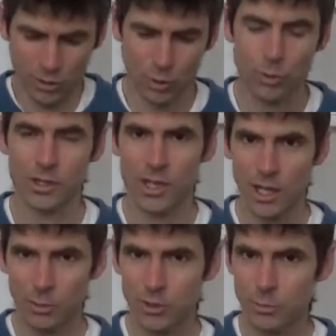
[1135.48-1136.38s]
who can
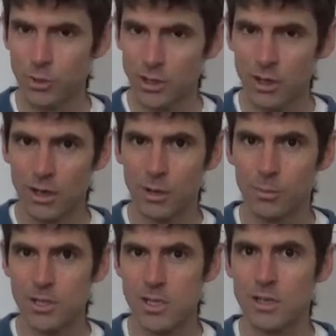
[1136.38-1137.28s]
help us bring
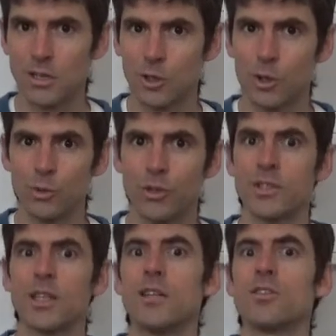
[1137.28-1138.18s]
harmony and
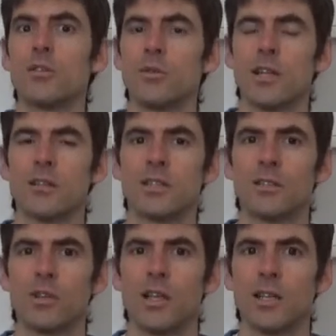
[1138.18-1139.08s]
wholeness into the reality
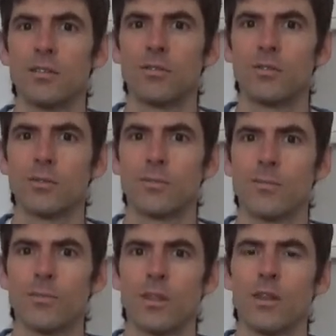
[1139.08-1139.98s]
of life,
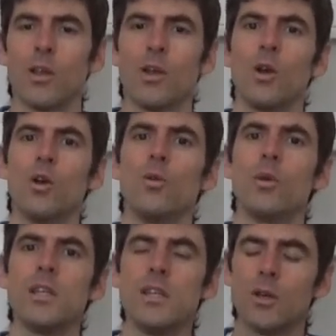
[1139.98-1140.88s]

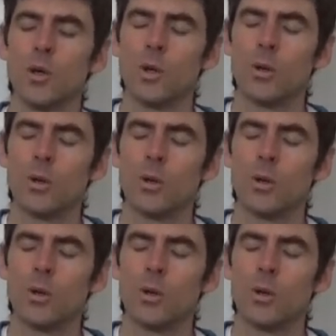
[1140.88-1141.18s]
we